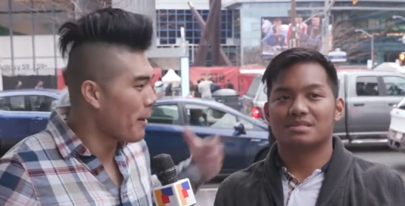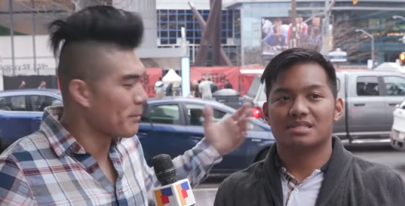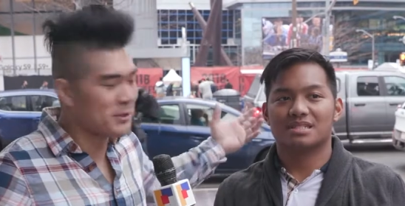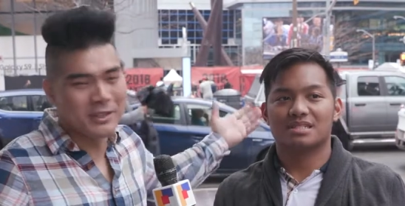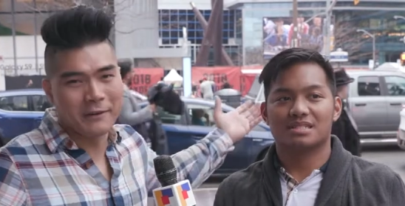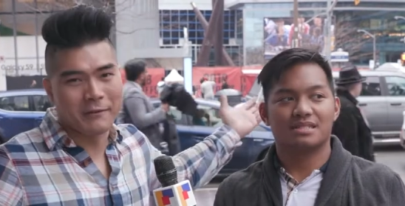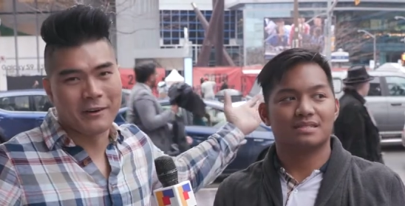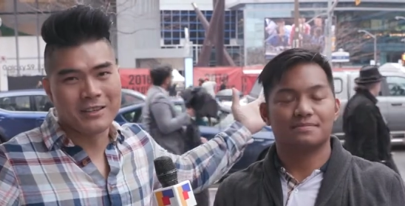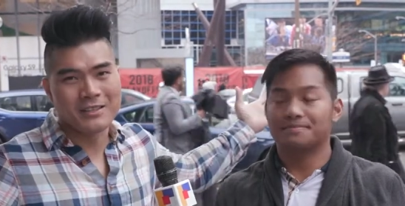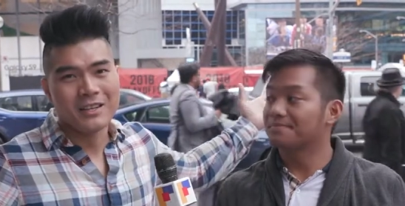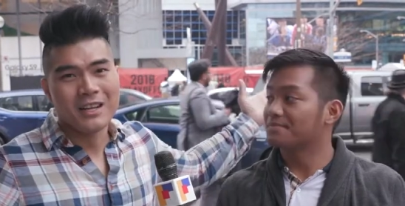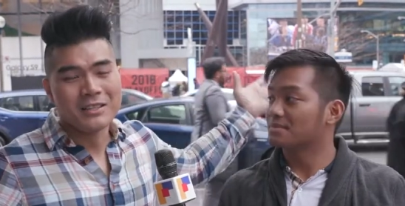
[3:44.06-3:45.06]
Speaker 1: opportunity for
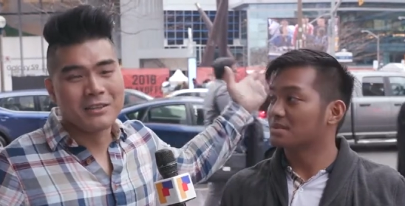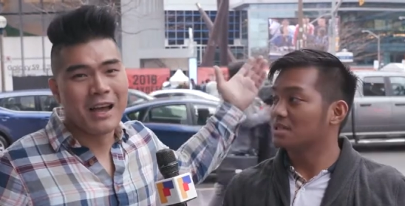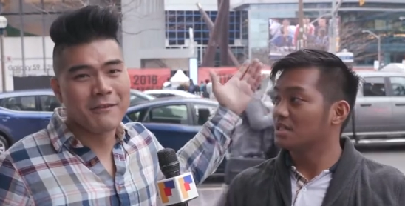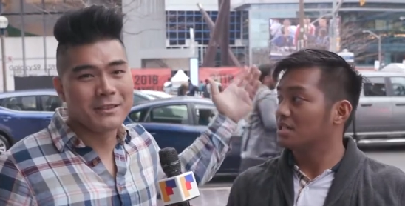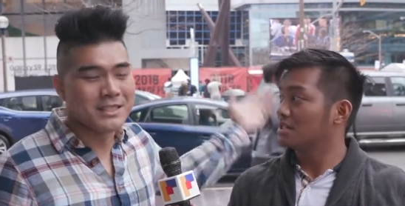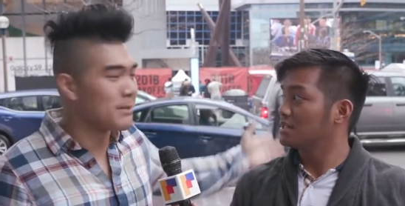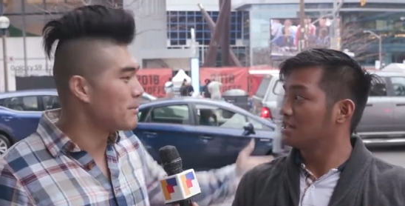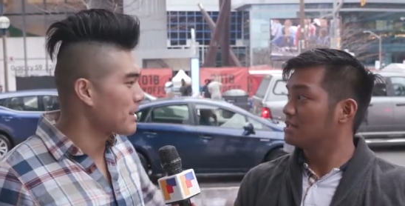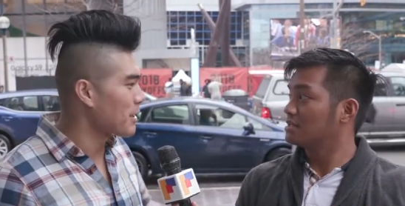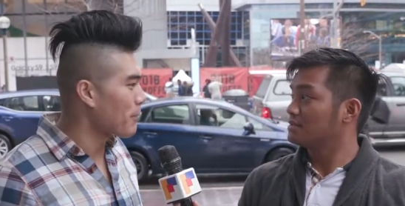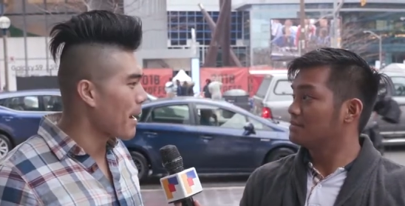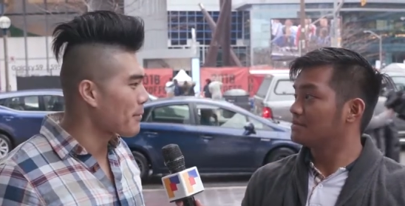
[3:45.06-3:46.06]
us to have a team like
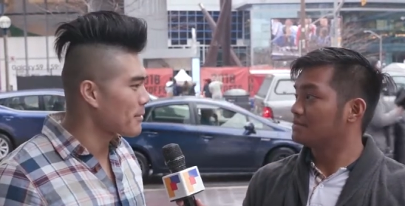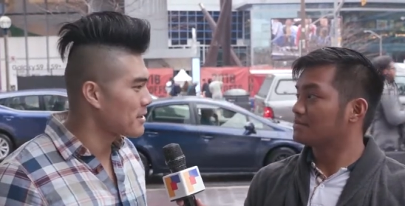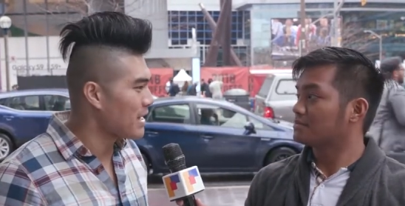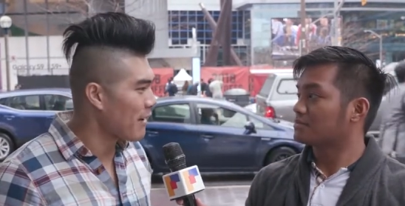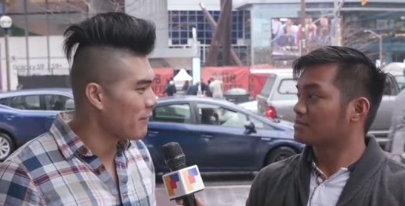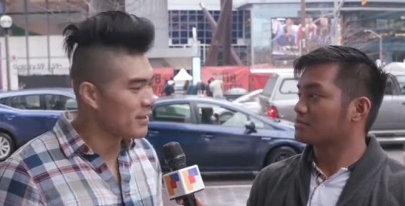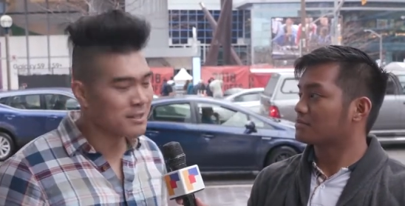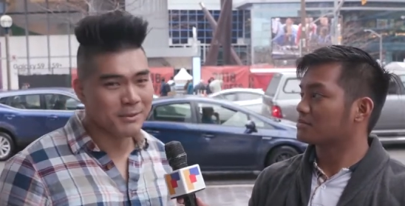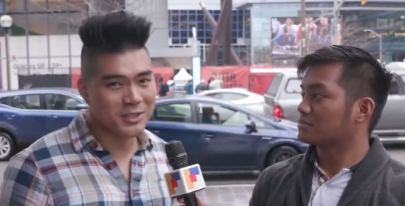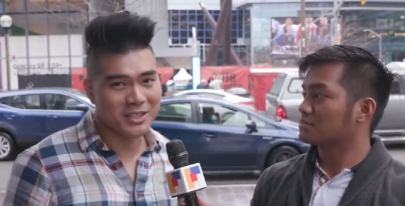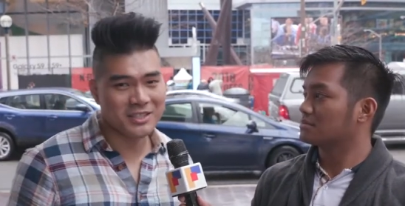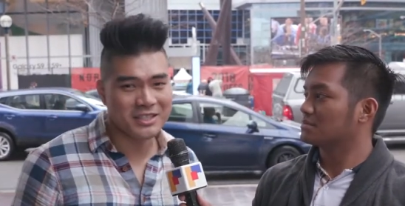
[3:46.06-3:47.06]
like the Raptors having this
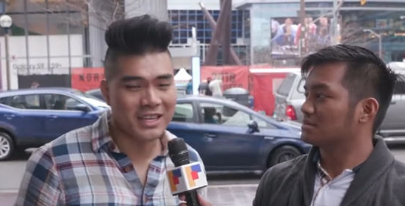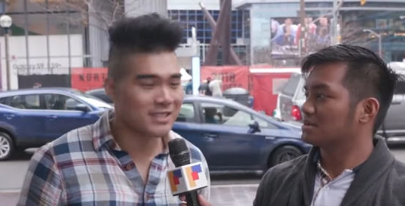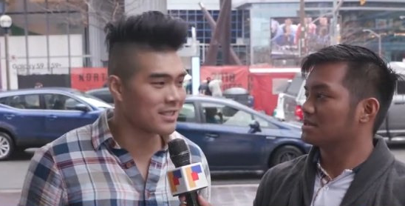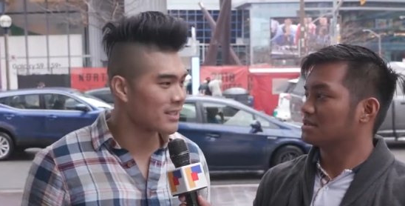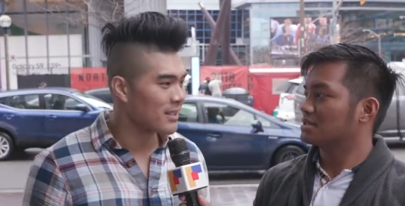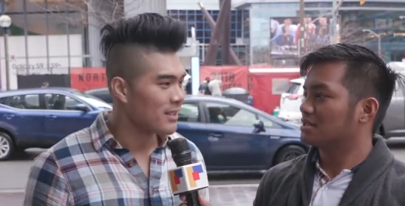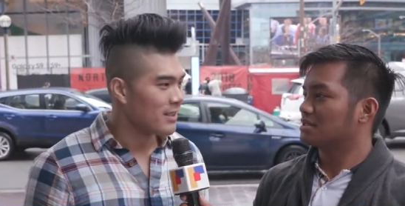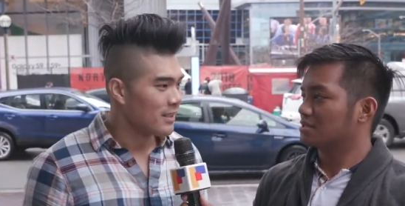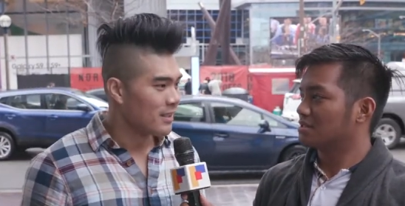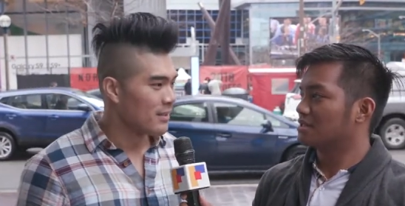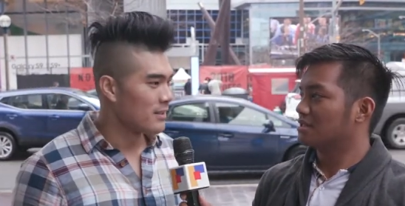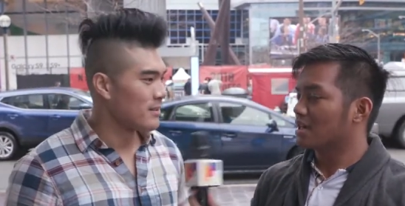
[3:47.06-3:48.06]
much success.
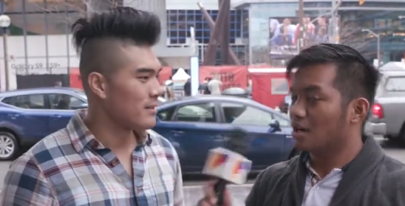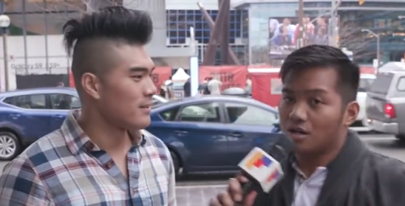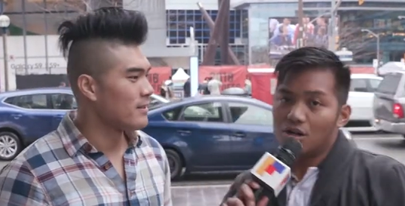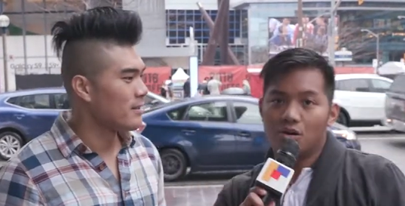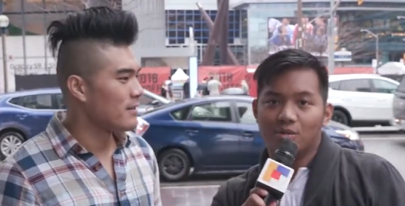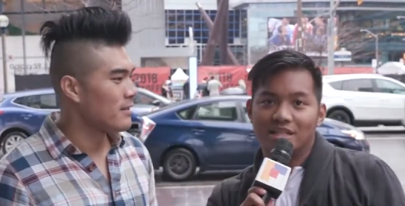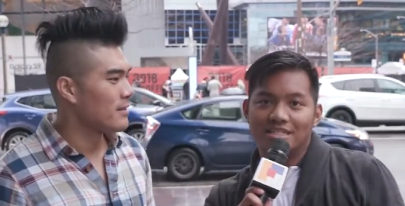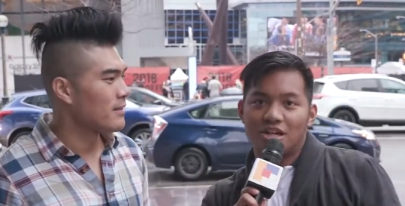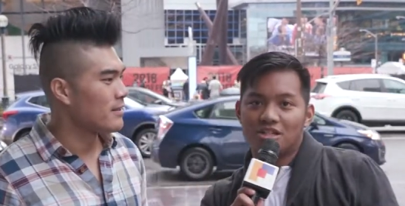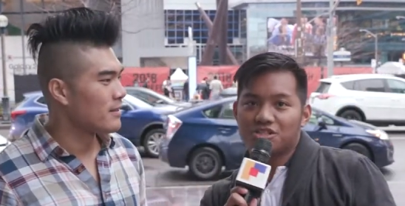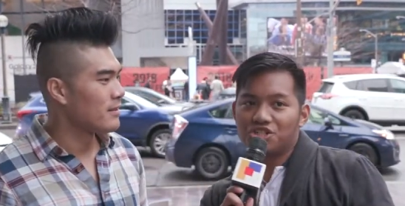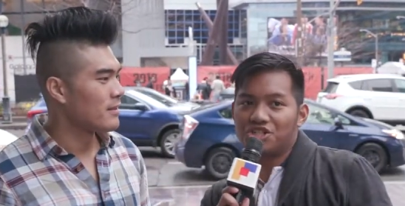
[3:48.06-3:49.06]
Oh, but let's
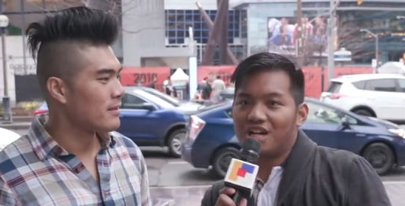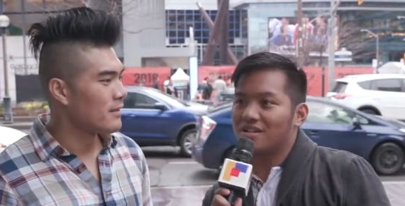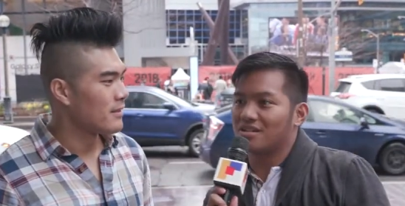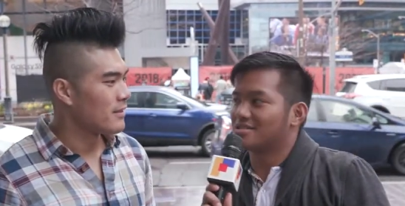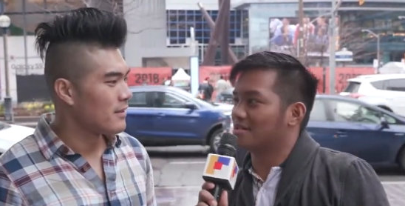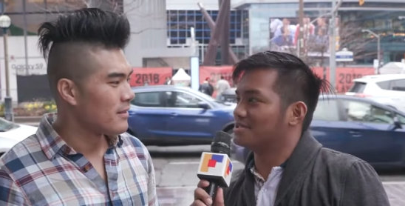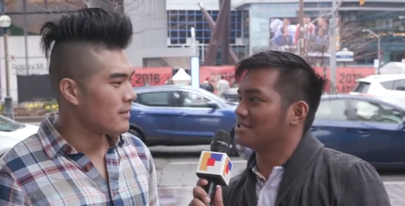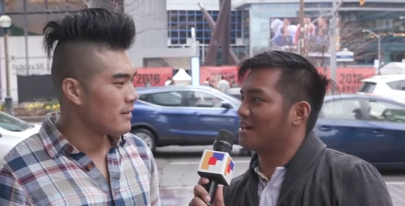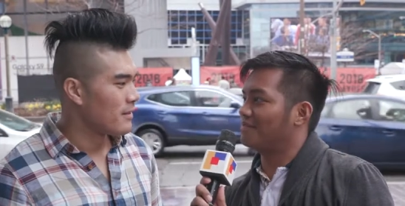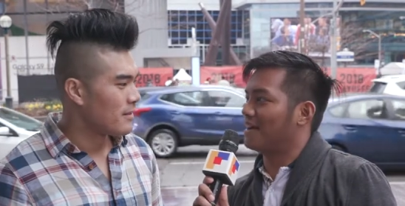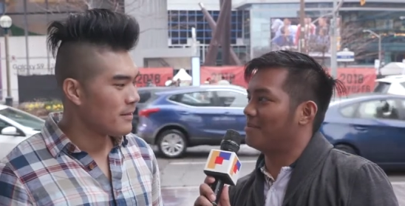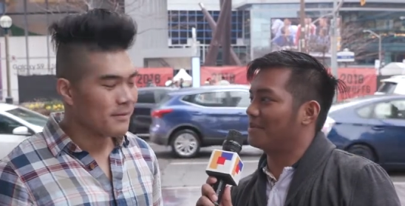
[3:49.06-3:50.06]
also shout out some
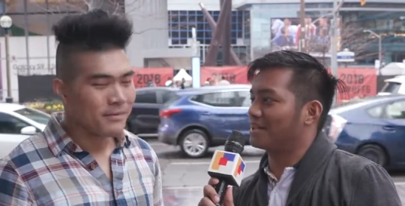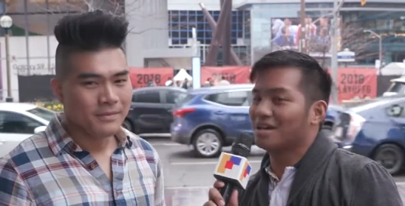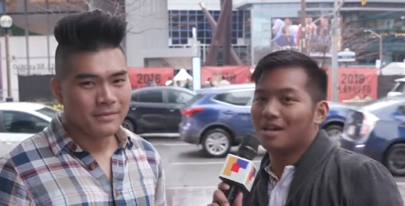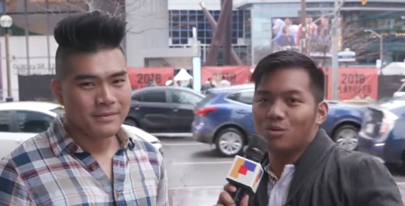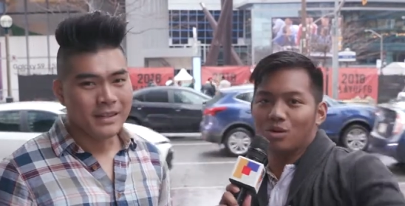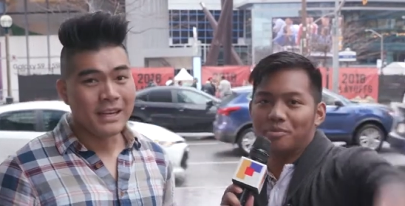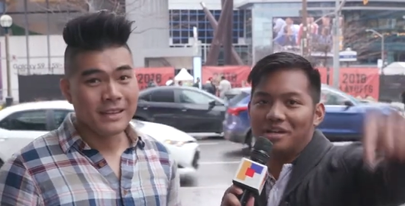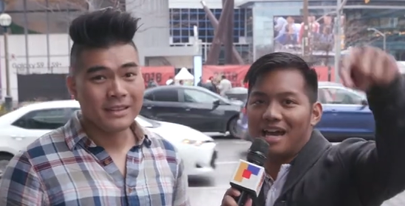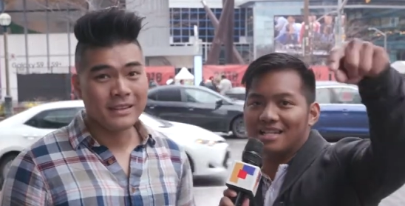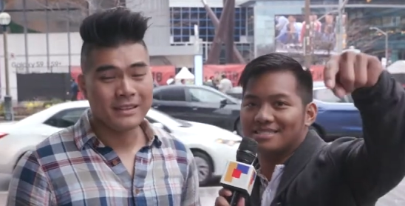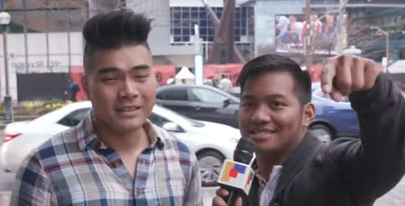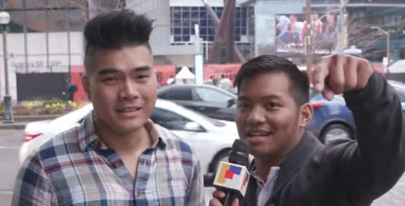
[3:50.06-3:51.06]
stuff
Speaker 2: happening. We'll be
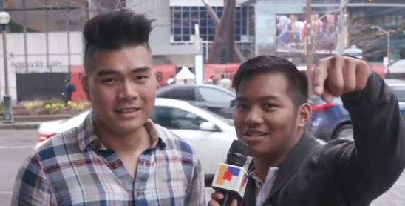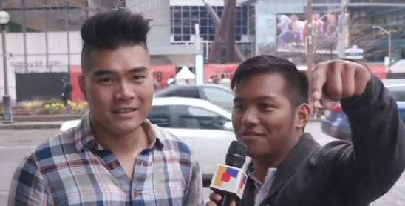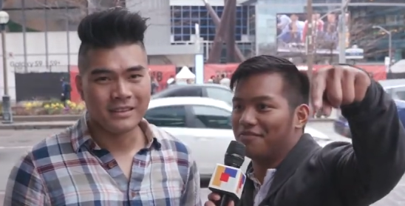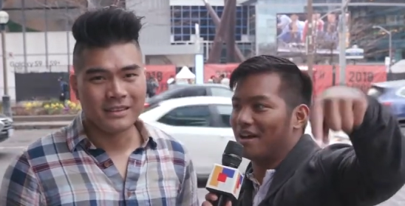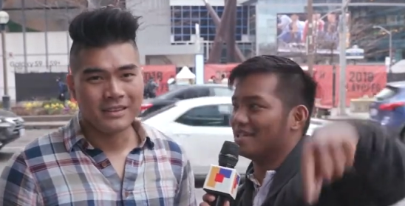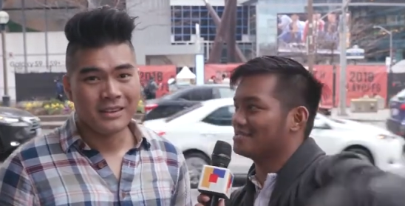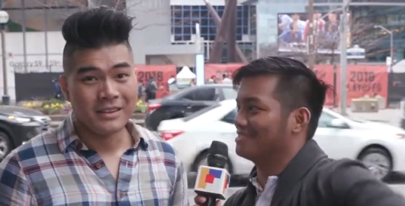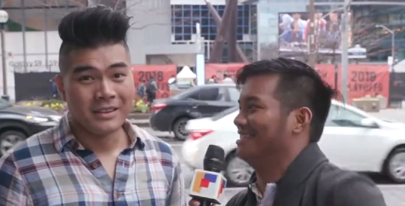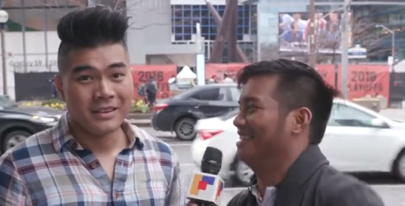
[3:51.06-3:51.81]
at Zelda Fest.